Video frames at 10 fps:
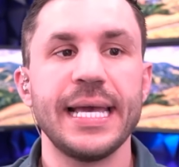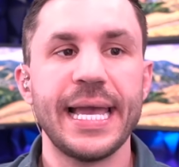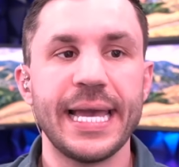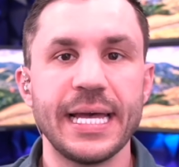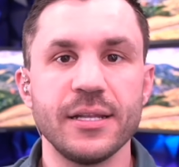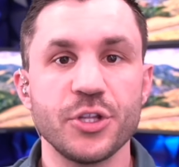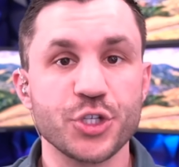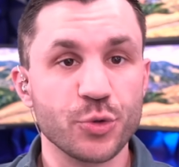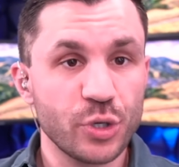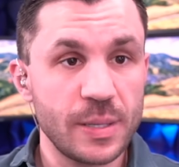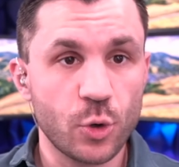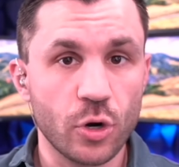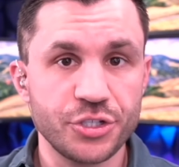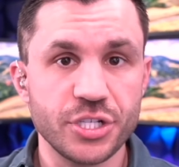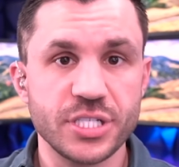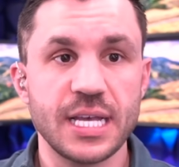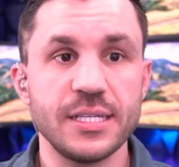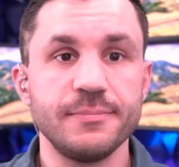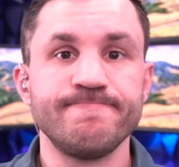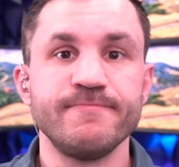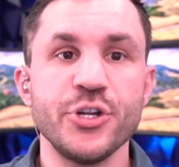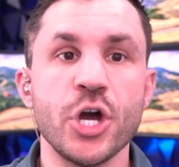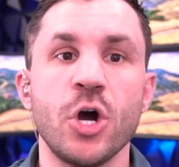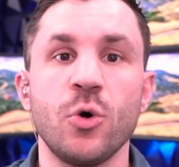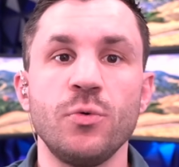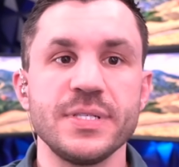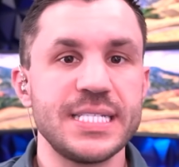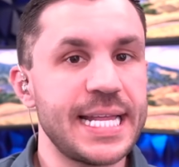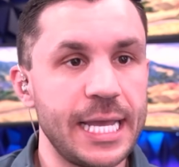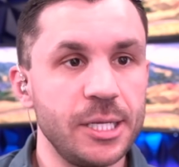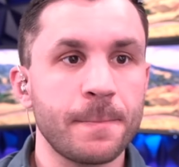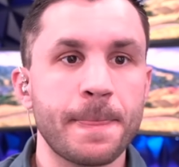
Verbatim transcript: And the Supreme Court just said, no, stay.